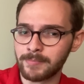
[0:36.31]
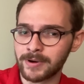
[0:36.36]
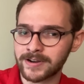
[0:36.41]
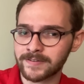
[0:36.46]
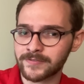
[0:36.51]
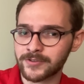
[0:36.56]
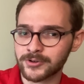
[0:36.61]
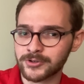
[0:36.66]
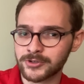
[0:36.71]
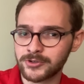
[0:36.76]
but
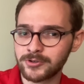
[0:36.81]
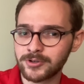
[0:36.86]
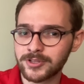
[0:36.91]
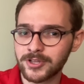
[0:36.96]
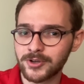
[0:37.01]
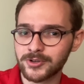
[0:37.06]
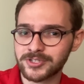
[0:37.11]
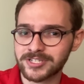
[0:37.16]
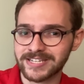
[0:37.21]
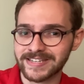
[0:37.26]
if they're too
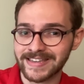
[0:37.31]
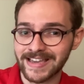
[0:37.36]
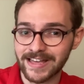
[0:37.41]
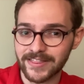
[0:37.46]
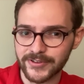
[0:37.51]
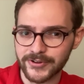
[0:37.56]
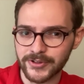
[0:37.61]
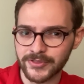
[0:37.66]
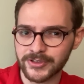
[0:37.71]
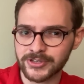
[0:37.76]
close
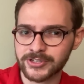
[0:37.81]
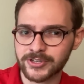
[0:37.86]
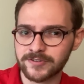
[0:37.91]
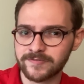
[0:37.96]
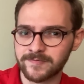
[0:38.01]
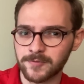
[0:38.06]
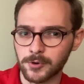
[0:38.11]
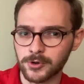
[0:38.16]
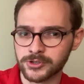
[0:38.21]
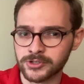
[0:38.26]
together, this
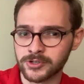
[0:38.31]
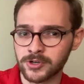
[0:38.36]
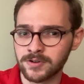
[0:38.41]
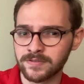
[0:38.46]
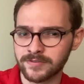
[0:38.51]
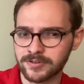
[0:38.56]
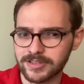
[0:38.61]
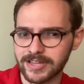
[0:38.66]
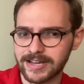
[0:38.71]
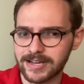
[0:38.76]
could force an
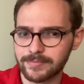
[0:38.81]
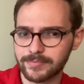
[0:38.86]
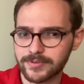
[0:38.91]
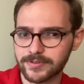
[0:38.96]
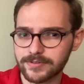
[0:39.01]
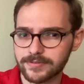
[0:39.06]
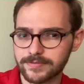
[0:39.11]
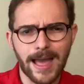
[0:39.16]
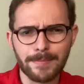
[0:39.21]
overlap.